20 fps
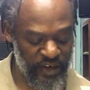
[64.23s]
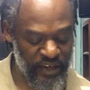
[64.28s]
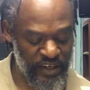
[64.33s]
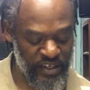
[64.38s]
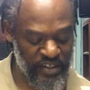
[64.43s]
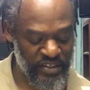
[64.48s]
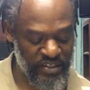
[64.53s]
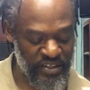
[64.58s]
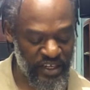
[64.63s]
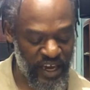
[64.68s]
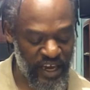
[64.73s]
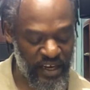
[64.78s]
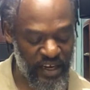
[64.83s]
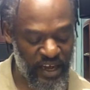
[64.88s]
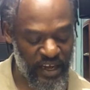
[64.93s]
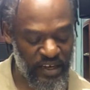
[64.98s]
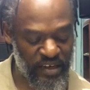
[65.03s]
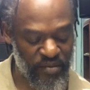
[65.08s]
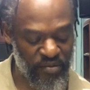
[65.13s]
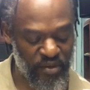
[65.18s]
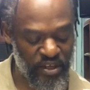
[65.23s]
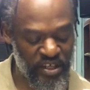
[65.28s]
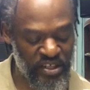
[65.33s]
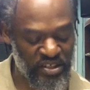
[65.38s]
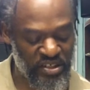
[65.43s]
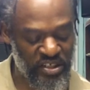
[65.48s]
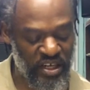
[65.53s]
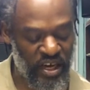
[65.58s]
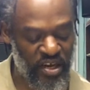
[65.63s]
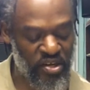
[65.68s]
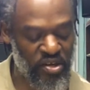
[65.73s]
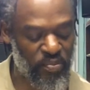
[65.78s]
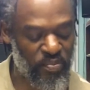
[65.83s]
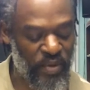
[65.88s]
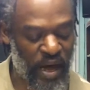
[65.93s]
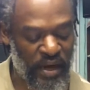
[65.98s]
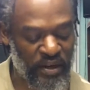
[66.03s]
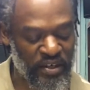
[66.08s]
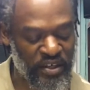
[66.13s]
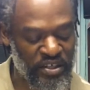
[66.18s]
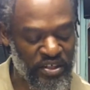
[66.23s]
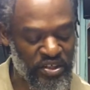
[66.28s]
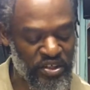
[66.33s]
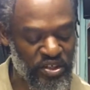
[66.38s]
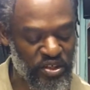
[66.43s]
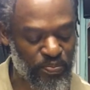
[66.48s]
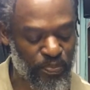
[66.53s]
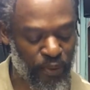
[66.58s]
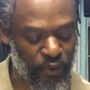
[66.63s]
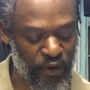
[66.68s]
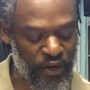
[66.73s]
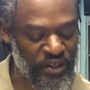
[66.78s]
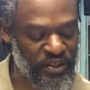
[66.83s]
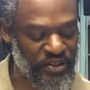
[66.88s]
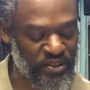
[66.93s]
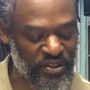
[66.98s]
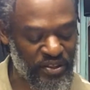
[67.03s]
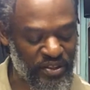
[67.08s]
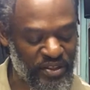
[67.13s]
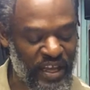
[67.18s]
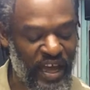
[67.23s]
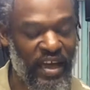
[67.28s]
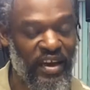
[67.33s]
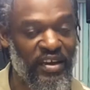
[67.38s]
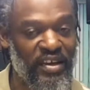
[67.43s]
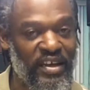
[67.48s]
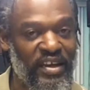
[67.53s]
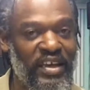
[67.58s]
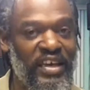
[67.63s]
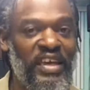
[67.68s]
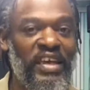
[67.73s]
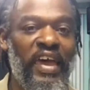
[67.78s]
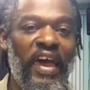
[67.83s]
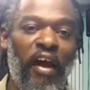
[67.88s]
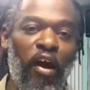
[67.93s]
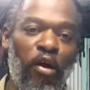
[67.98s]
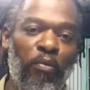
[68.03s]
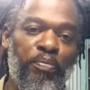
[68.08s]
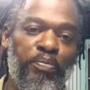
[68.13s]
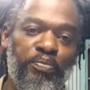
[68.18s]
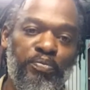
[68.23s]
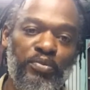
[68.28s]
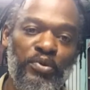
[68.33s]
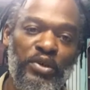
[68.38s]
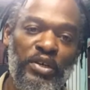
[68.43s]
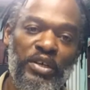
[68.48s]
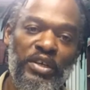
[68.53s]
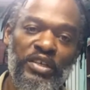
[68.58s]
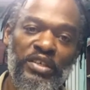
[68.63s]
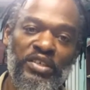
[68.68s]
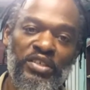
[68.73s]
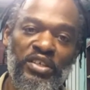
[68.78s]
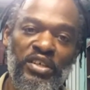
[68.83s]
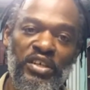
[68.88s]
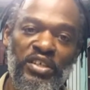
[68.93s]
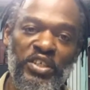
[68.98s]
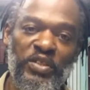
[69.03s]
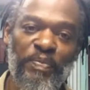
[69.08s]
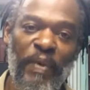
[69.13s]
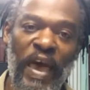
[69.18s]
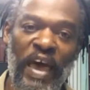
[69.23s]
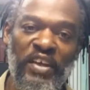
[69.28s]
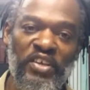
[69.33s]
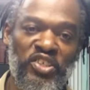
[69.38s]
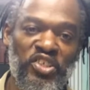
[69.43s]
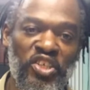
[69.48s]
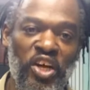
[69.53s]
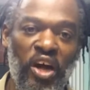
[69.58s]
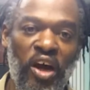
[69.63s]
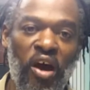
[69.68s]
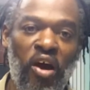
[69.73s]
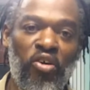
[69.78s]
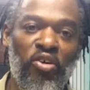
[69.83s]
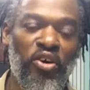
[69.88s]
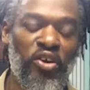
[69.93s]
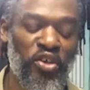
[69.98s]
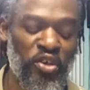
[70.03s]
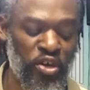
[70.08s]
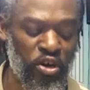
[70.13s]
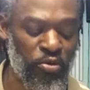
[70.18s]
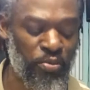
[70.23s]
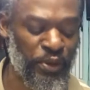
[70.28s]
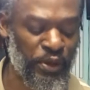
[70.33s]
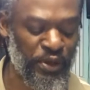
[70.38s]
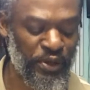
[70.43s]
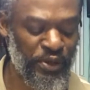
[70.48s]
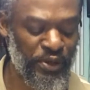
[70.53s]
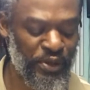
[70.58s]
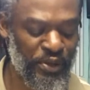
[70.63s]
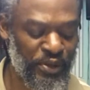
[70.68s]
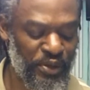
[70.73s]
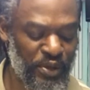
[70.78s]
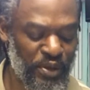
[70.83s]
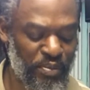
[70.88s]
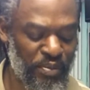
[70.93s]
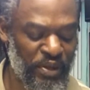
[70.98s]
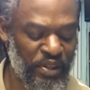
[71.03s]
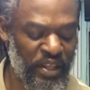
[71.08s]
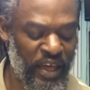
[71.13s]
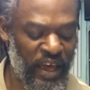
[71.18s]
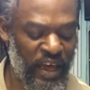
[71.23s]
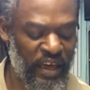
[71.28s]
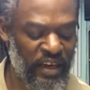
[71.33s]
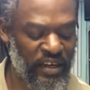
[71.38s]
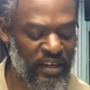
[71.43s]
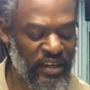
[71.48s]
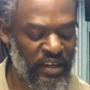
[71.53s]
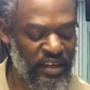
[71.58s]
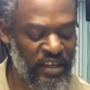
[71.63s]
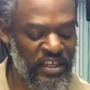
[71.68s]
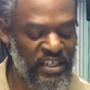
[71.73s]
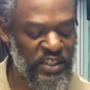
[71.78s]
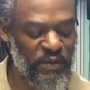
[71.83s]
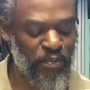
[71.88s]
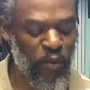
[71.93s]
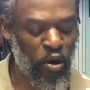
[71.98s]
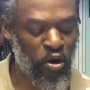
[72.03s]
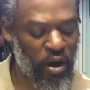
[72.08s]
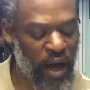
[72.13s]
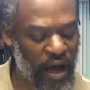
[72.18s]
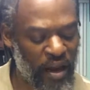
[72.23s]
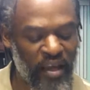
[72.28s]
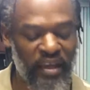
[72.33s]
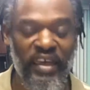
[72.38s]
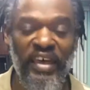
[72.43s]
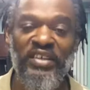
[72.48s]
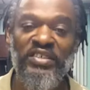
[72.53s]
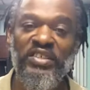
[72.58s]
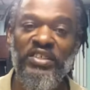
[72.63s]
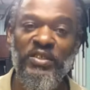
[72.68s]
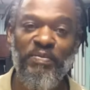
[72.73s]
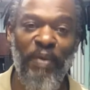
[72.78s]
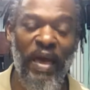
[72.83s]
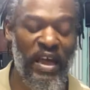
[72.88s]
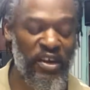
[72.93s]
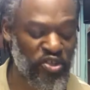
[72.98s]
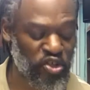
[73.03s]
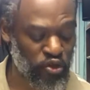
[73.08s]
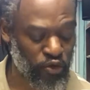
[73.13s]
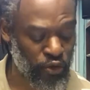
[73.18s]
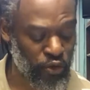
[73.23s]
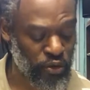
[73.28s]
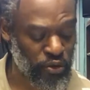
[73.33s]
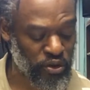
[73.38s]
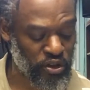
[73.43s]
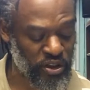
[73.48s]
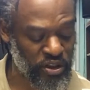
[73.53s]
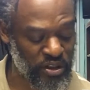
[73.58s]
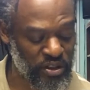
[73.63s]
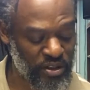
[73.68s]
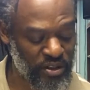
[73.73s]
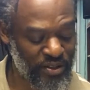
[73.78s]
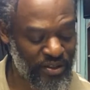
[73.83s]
he's saying that he's telling you about this priest that he helped the Spanish to conquer Cuba, but then he spoke out against the Spanish cruelty.